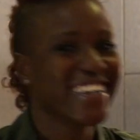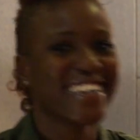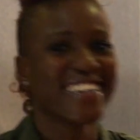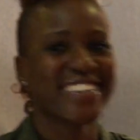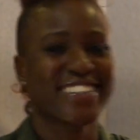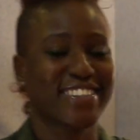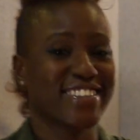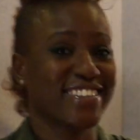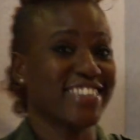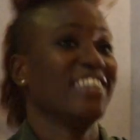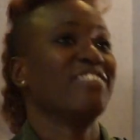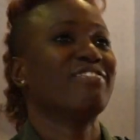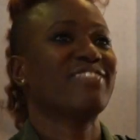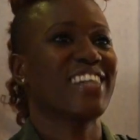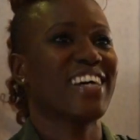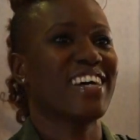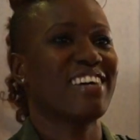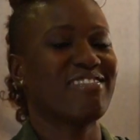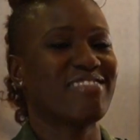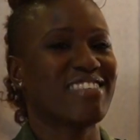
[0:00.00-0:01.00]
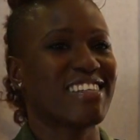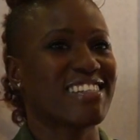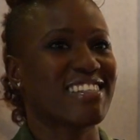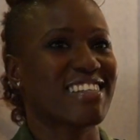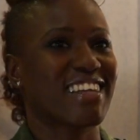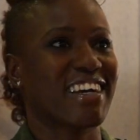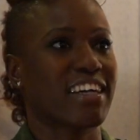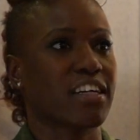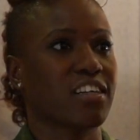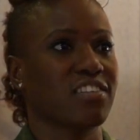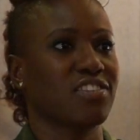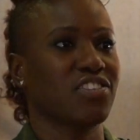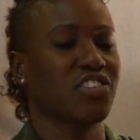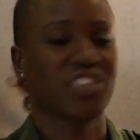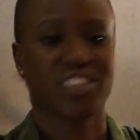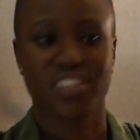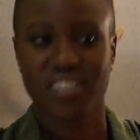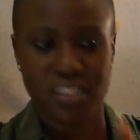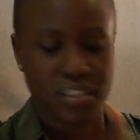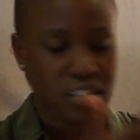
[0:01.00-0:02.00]
Yeah. So sometimes it's like
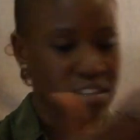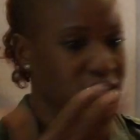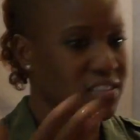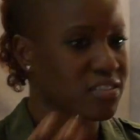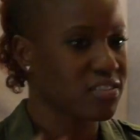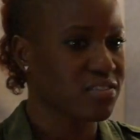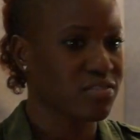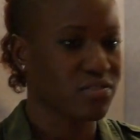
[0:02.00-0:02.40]
just